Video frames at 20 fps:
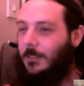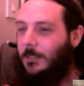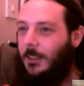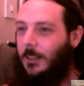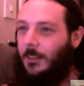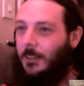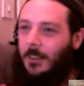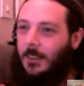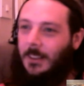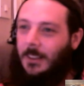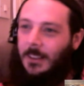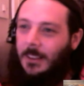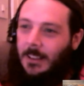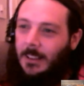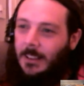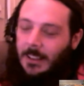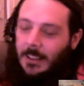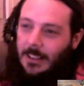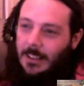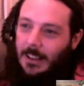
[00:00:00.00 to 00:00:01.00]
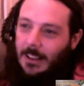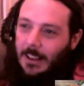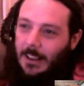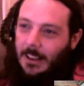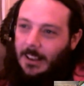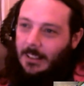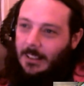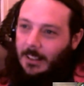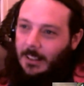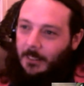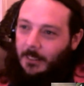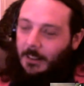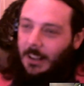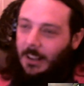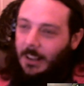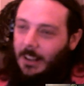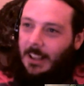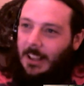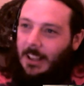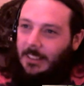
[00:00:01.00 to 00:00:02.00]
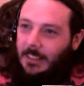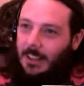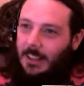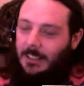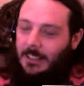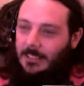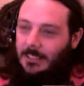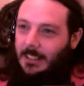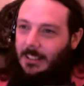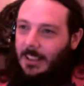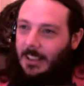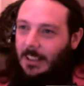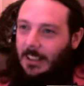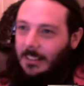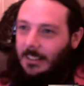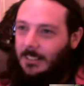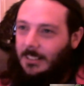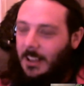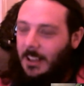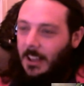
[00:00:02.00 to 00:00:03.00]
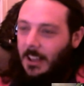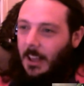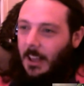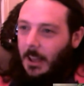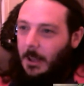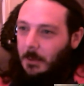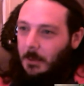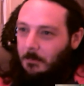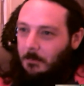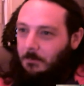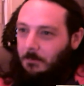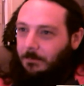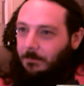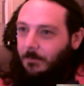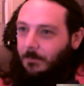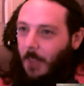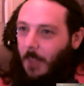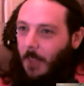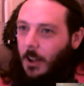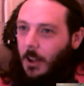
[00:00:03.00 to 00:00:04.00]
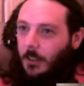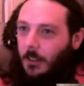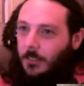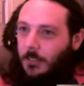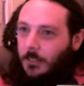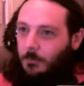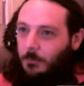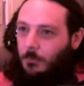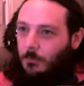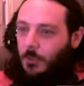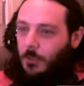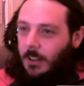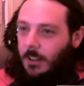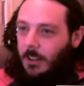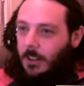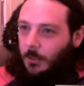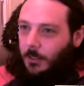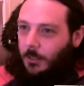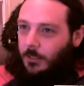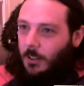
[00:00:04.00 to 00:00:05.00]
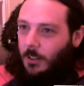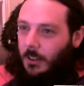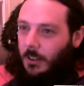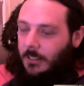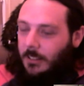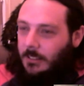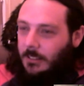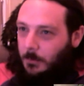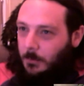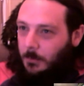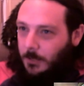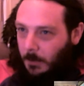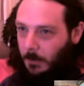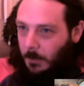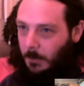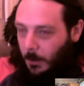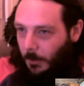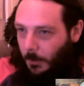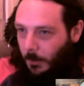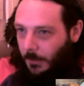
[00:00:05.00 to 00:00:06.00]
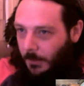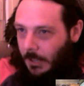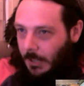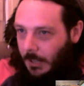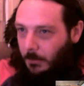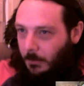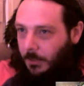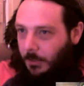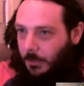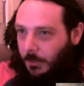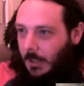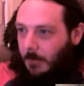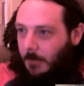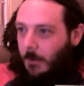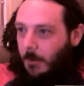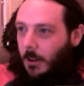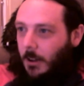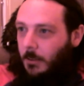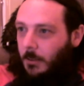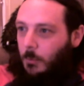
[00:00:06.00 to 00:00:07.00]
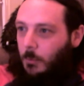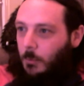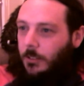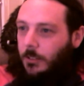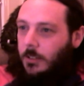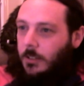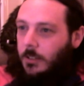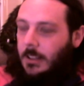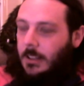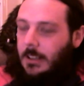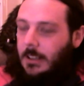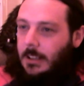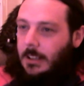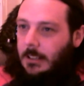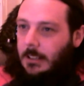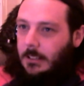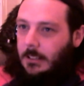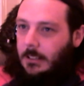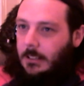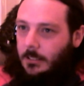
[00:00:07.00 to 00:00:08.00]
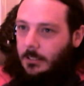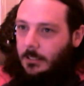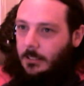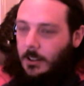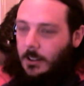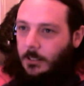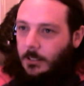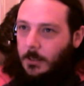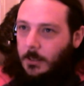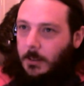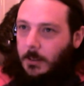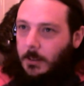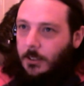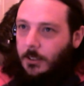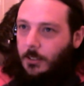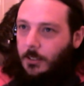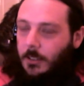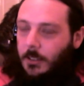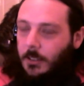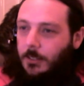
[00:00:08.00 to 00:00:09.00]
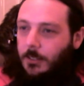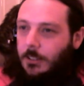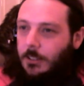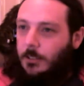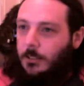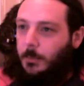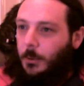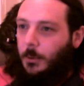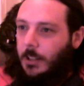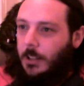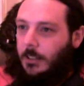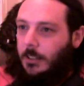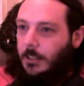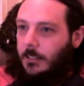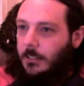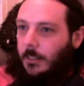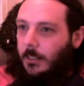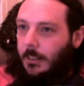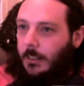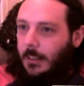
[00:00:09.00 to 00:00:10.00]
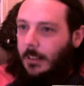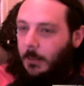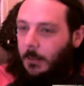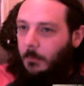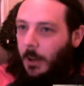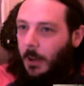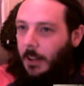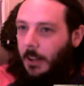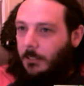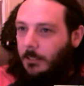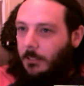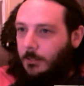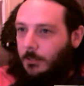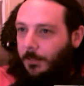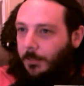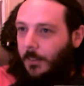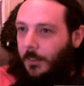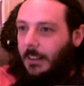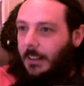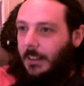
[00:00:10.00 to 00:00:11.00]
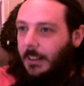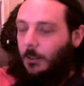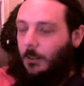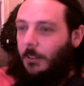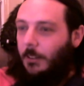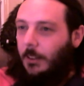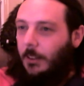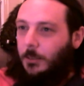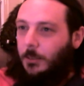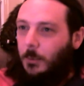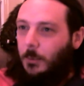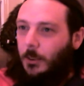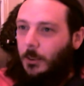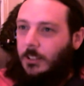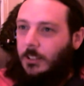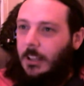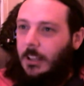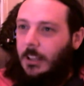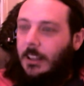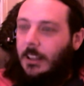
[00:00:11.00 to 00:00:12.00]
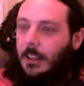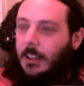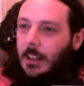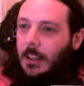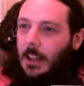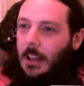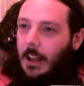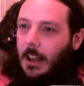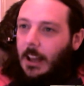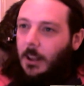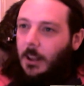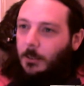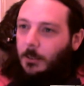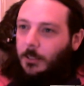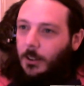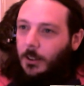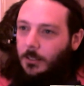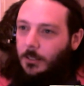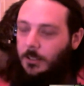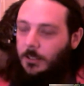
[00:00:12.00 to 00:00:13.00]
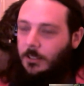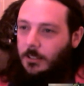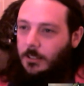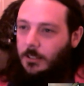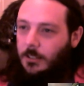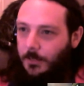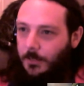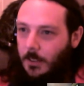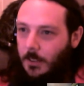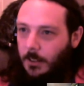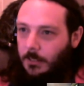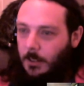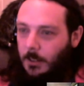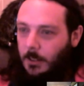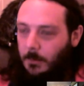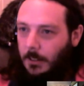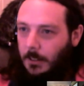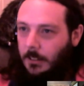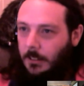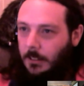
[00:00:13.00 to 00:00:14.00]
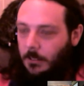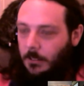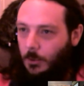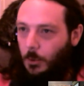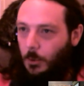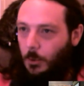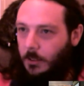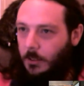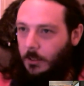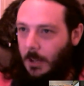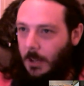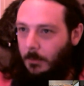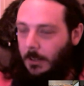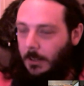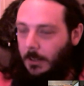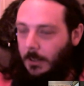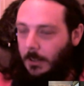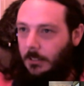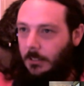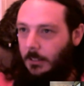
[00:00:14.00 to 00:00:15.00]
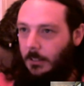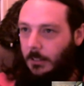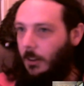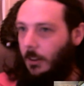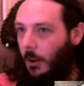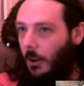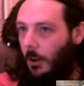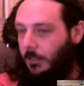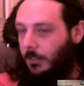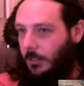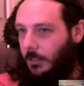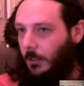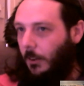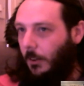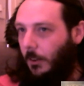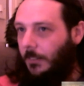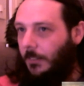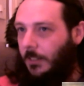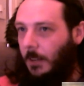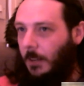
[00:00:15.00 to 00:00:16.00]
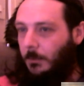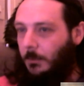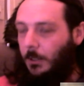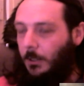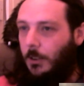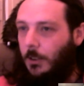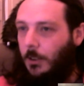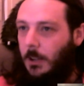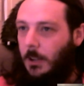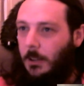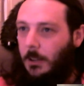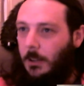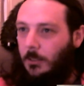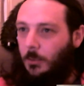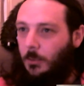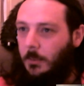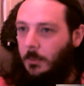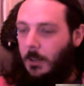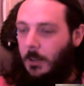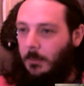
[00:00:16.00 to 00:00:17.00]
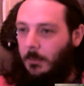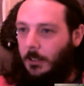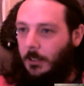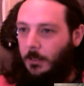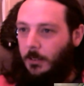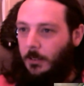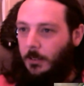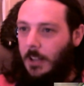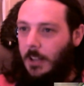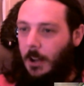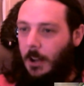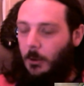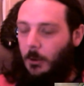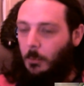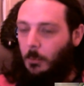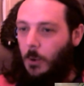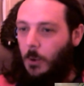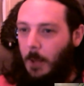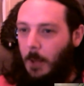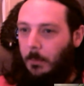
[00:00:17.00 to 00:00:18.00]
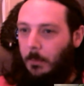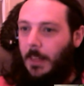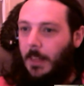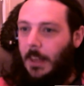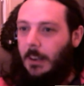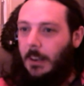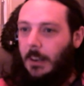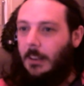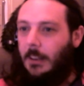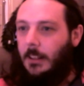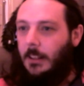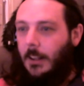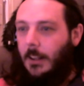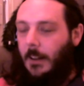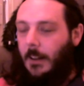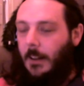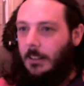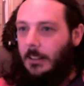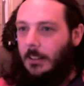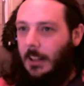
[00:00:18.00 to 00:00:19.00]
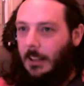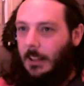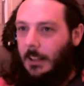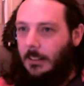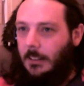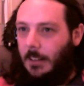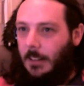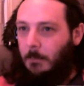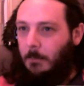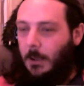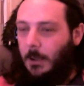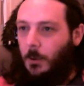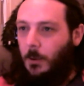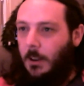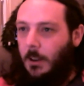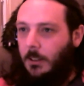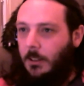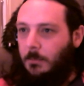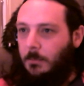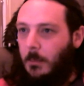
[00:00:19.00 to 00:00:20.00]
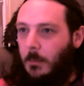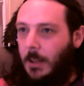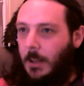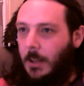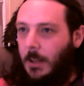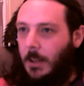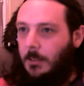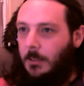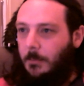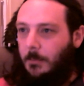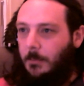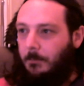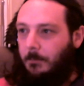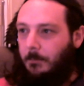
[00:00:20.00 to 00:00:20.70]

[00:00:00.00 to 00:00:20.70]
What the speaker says: So, yeah, I'm glad that isn't the case. Really sort of side subject, but on the same theme, I watched the Sky documentary on the Invincibles last night. I finally got round to watching it, and I was conscious of something that's almost happening, obviously not on the same degree, but it's almost happening to us now, what happened then. And it's that big word is momentum.